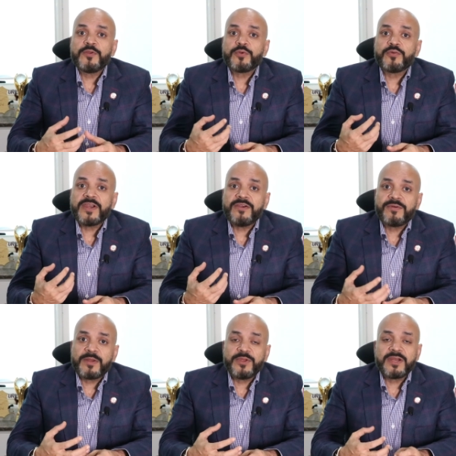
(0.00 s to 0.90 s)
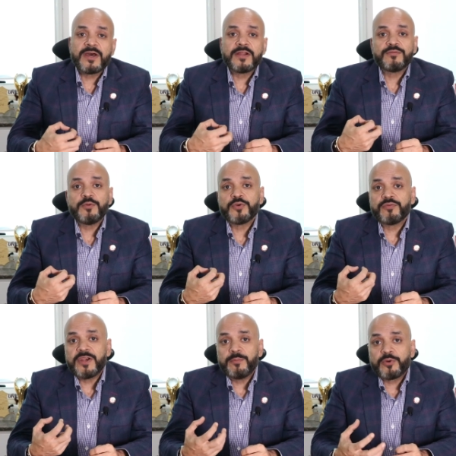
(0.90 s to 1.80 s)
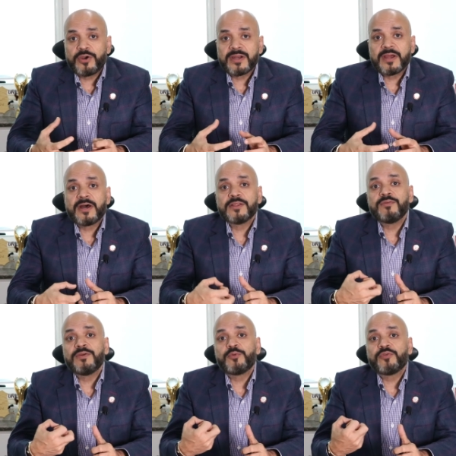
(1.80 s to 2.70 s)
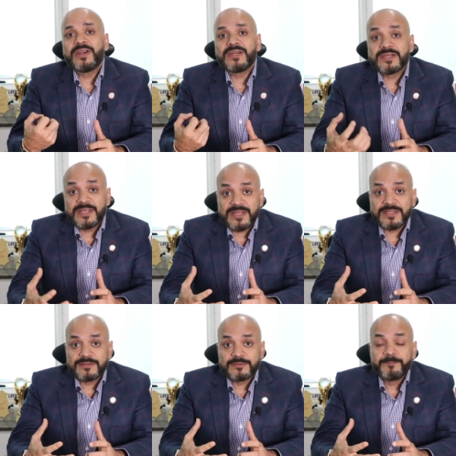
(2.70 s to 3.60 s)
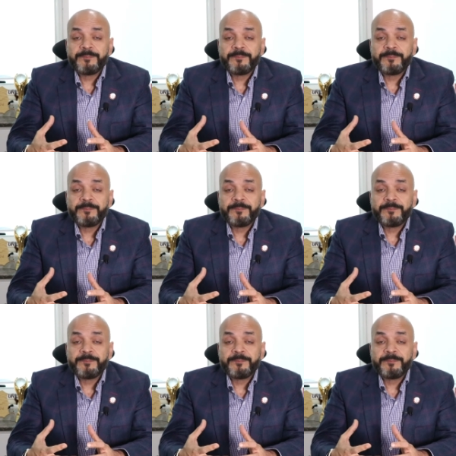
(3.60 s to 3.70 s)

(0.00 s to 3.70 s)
We provide webinars, we provide podcasts, we provide trainings.